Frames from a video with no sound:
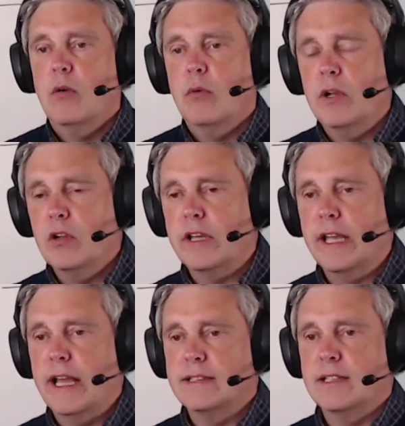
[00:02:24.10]
we're
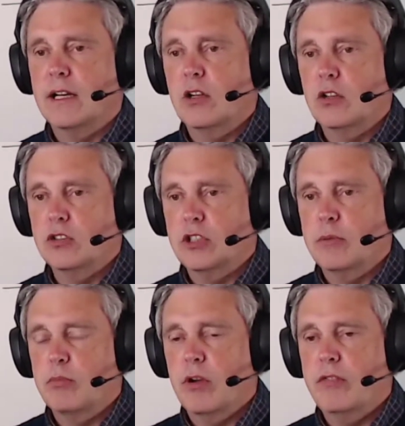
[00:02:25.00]
looking at our
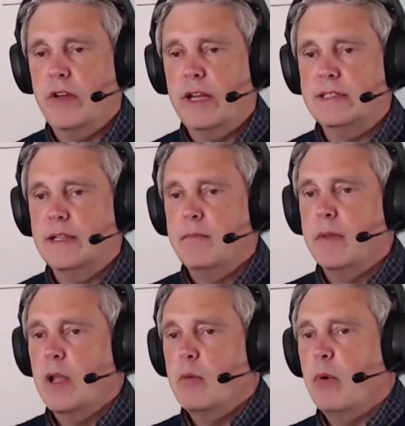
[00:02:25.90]
long-term profit,
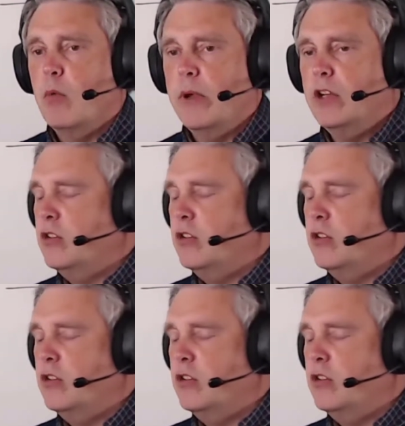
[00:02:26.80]
but we are